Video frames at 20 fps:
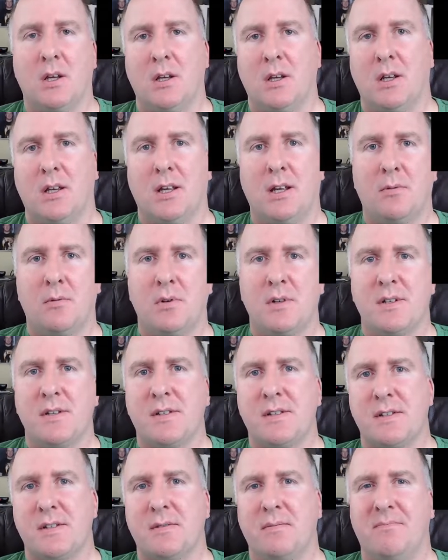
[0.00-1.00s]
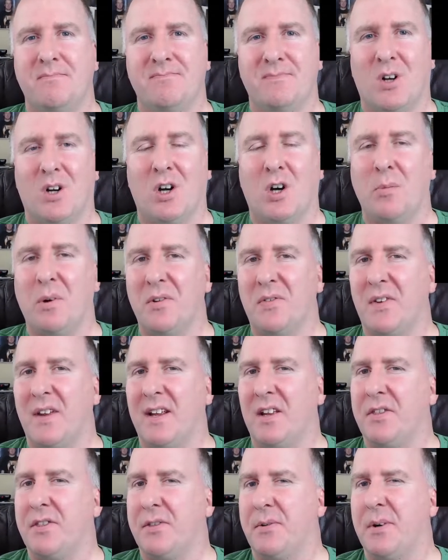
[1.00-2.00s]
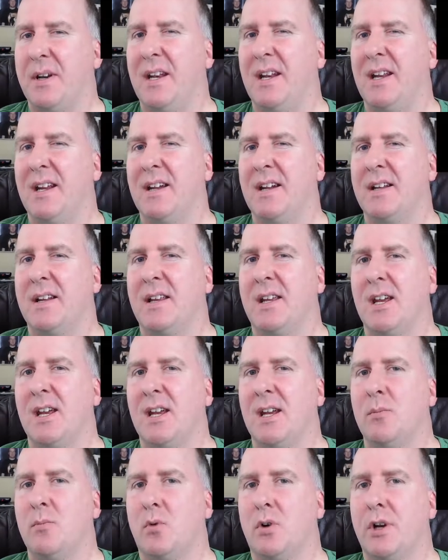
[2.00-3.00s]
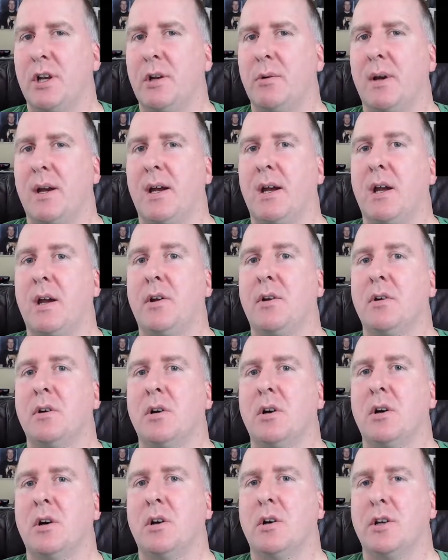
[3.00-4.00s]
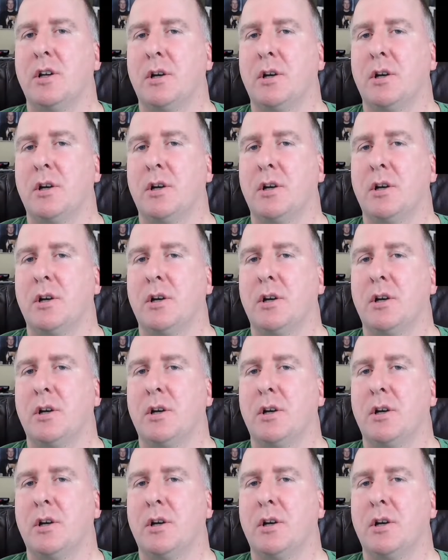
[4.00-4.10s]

it was almost like a 3D kind of game where you had your